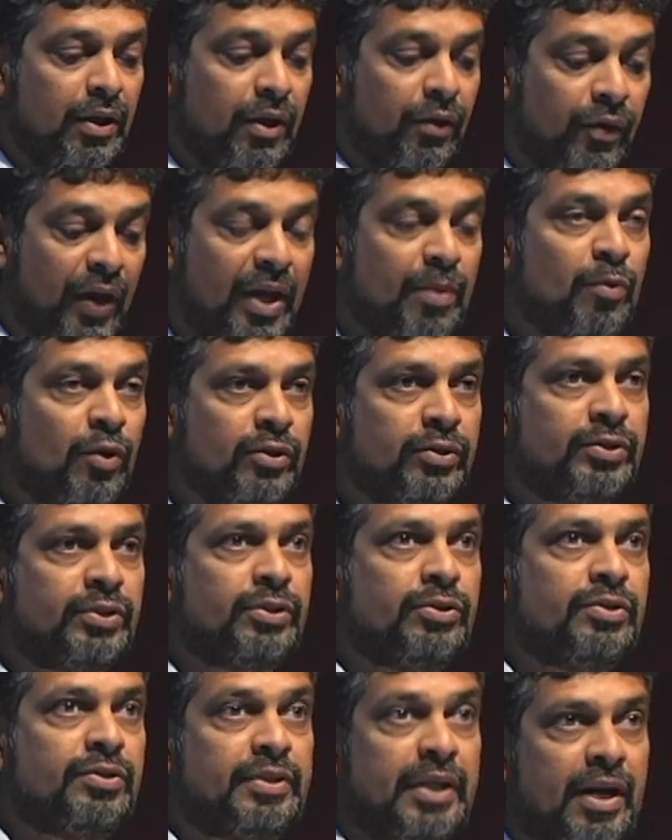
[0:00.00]
Ran
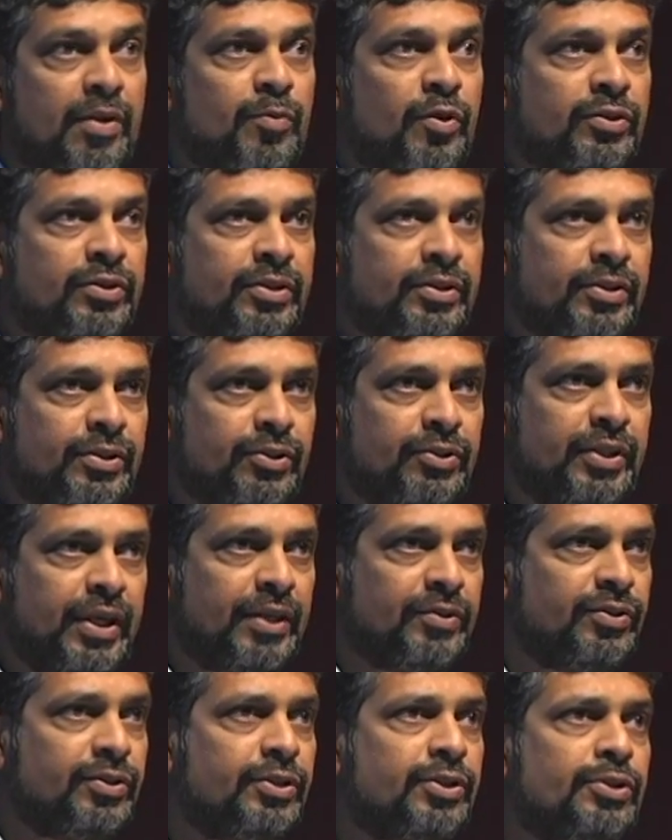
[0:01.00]
Monsoon, started Monsoon in
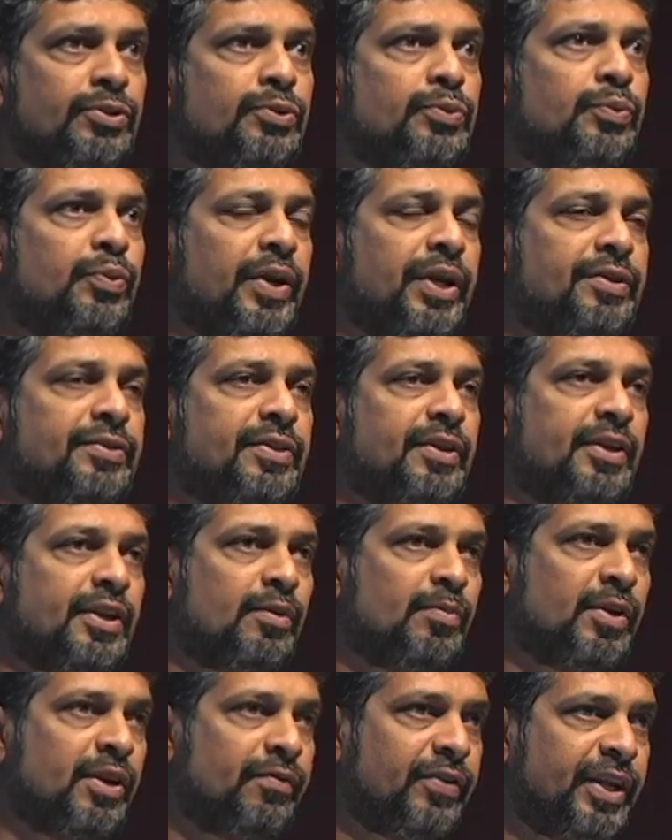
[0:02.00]
2002, raised a
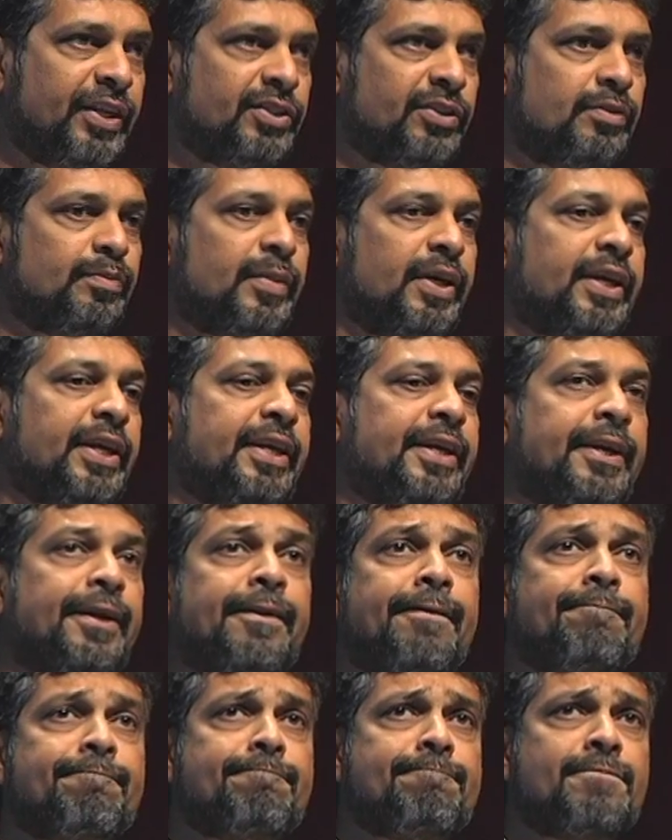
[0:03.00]
little bit of angel money
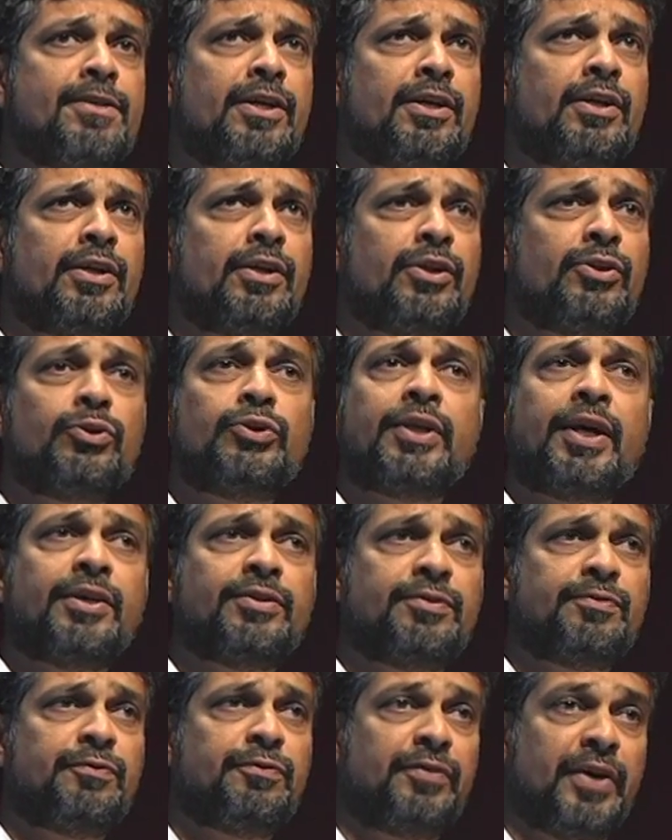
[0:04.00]
in
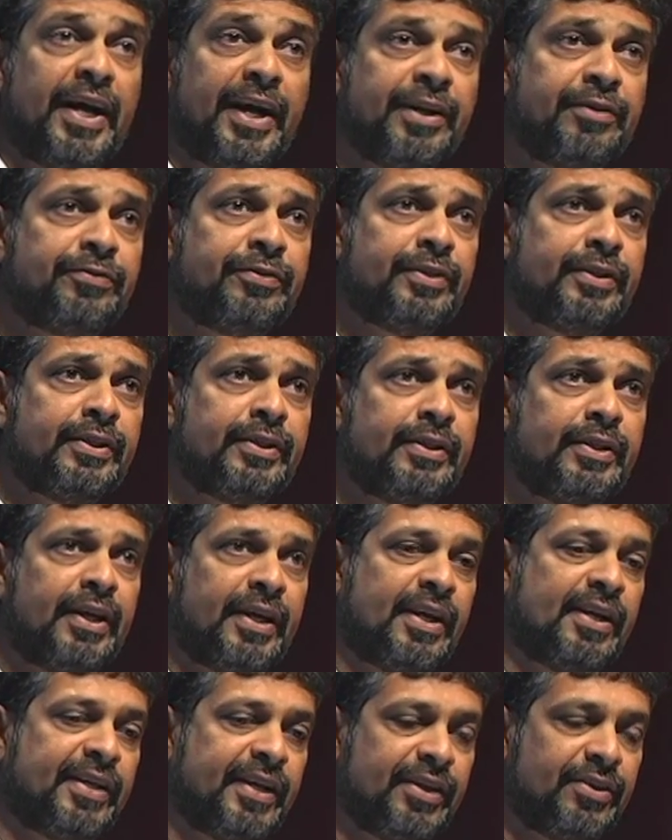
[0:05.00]
2005,
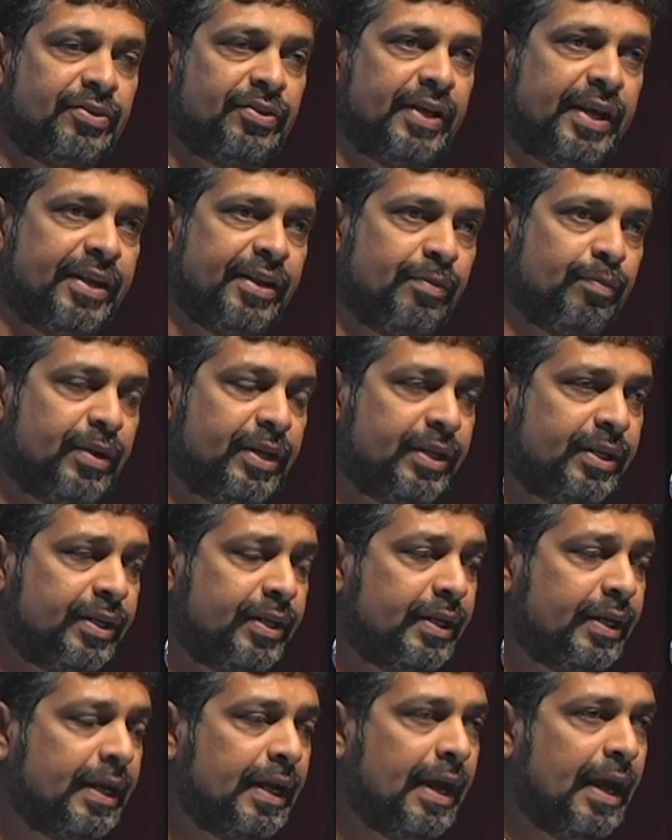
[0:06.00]
and I'll get to that in a bit.
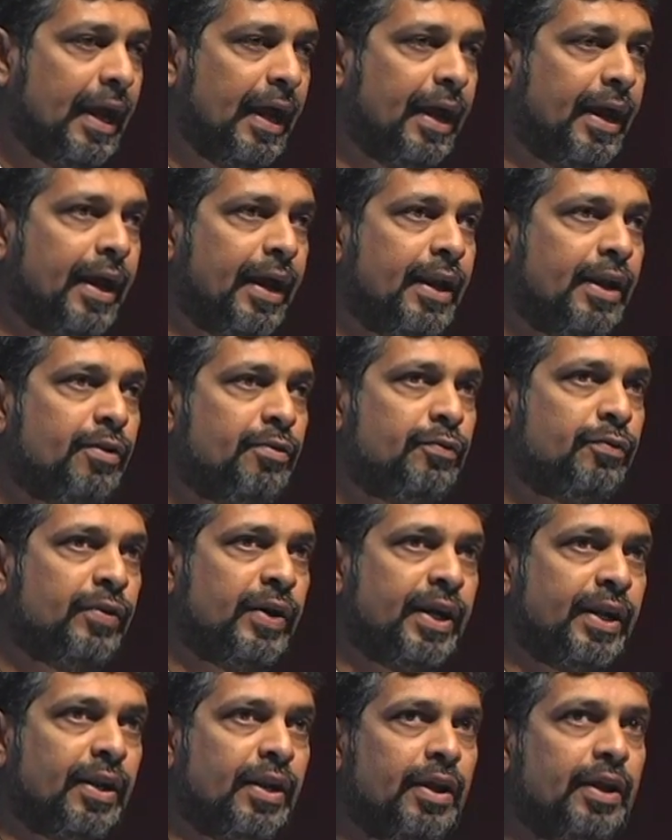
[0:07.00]
And
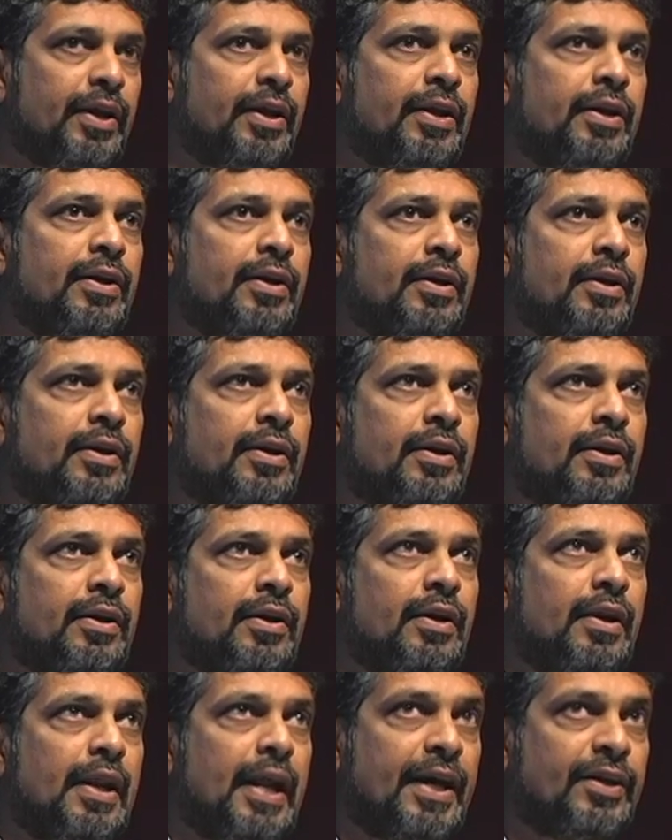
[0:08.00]
finally,
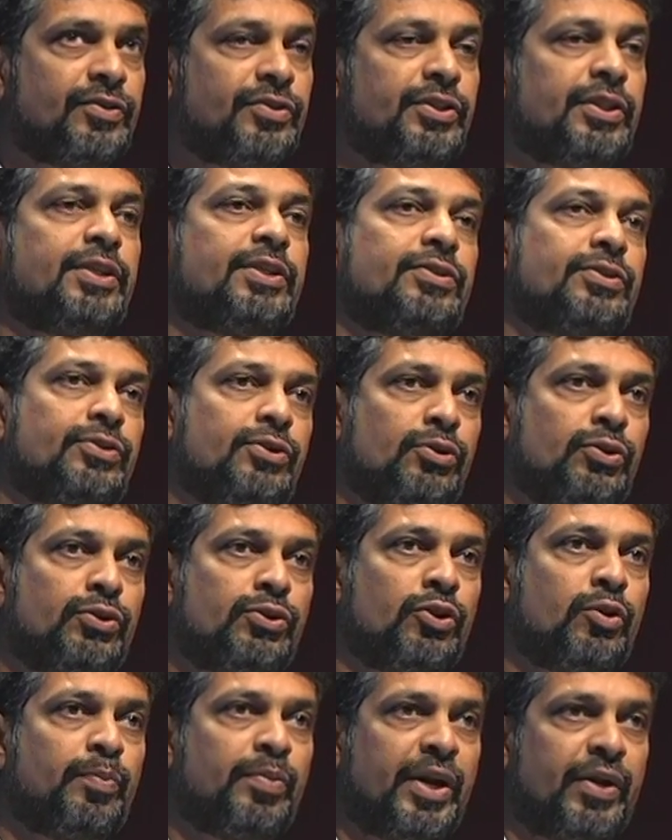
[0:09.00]
last year,
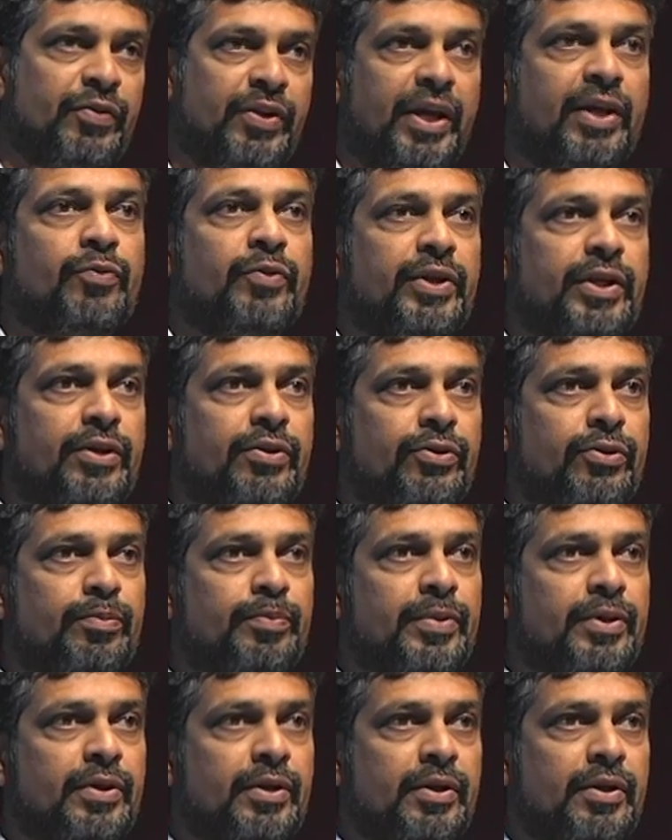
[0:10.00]
sold to a private equity group
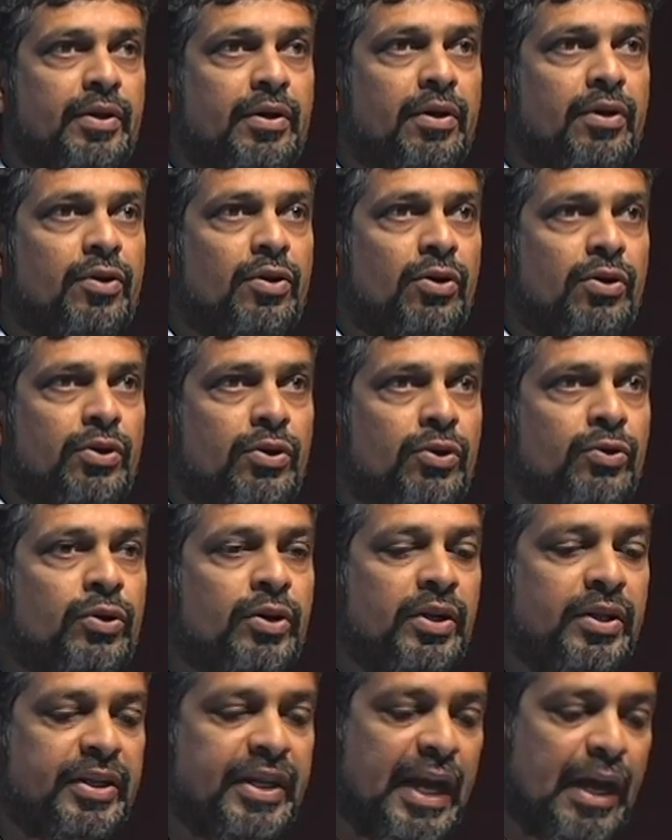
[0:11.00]
called
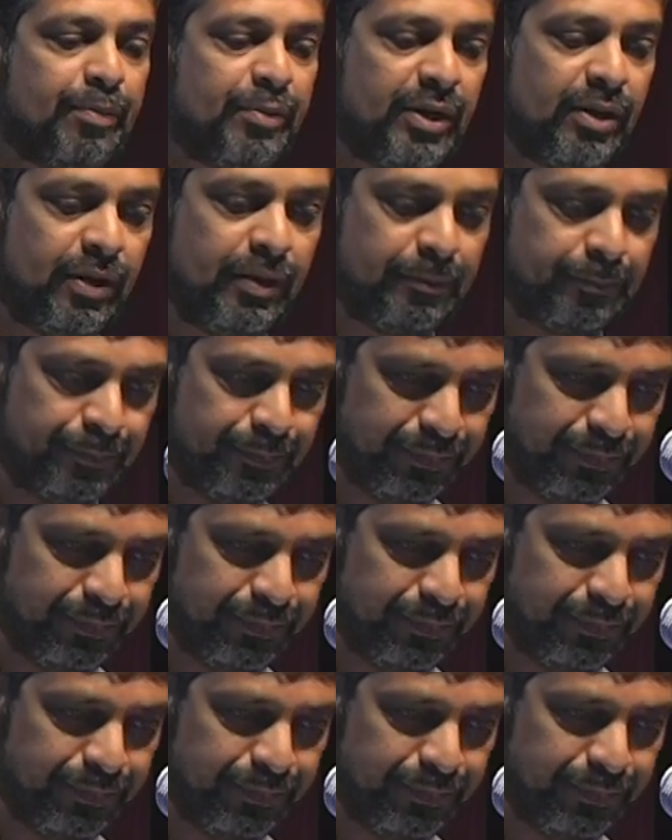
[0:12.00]
Oak Hill Capital.